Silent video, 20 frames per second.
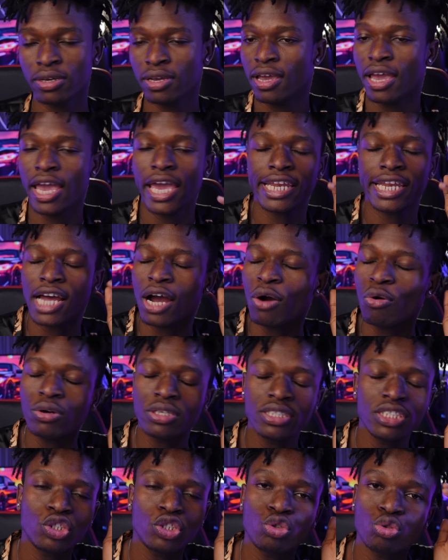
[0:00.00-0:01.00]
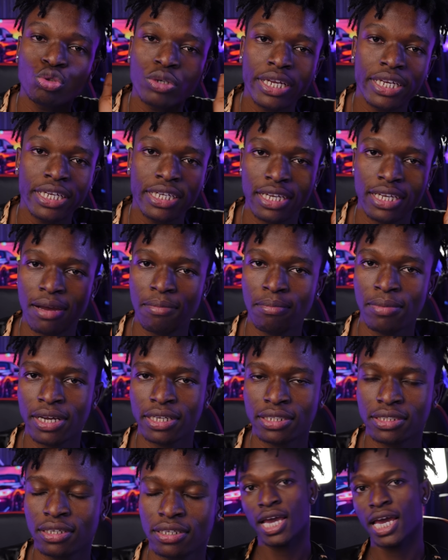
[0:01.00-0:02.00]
And I wasn't trading that much.